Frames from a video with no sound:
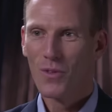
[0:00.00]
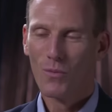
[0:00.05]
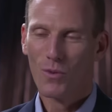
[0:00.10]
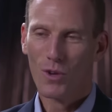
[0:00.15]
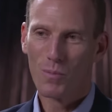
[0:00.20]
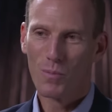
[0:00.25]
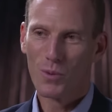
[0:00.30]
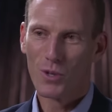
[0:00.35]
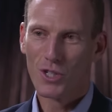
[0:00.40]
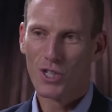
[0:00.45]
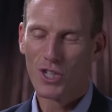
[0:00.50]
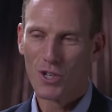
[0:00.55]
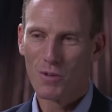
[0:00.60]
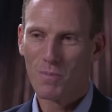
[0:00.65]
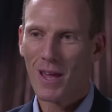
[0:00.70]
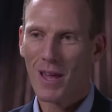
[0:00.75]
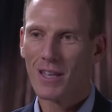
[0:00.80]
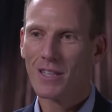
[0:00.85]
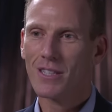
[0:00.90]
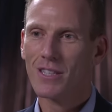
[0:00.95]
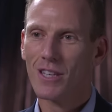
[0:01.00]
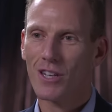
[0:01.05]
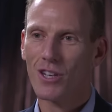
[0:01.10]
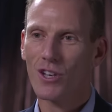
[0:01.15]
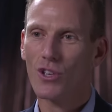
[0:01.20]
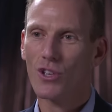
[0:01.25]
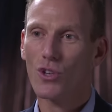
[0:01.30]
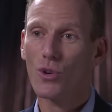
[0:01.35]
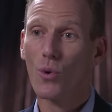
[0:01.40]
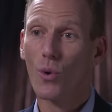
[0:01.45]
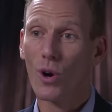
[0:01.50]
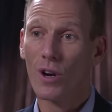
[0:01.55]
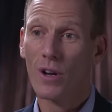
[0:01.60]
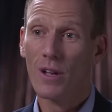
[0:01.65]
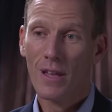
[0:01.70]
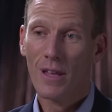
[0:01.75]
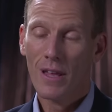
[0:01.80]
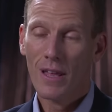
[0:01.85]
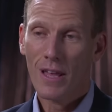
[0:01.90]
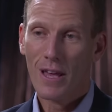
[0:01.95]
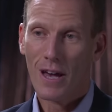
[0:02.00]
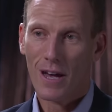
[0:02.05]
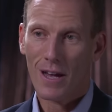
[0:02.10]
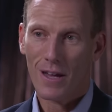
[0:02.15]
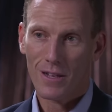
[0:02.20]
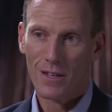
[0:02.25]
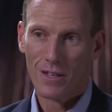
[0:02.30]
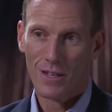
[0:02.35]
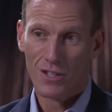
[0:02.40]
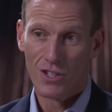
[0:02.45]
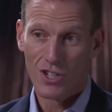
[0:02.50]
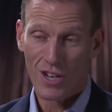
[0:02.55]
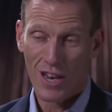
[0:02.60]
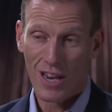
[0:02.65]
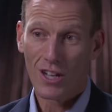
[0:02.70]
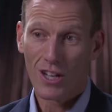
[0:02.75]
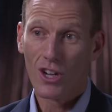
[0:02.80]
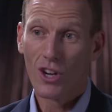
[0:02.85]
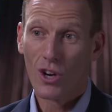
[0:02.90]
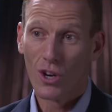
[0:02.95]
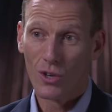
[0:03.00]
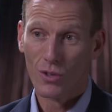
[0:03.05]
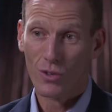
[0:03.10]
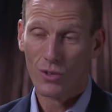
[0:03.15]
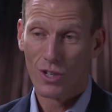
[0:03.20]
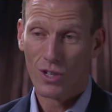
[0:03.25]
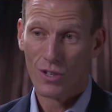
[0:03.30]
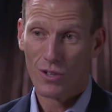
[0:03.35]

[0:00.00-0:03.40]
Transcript: With precision medicine, your genetic code,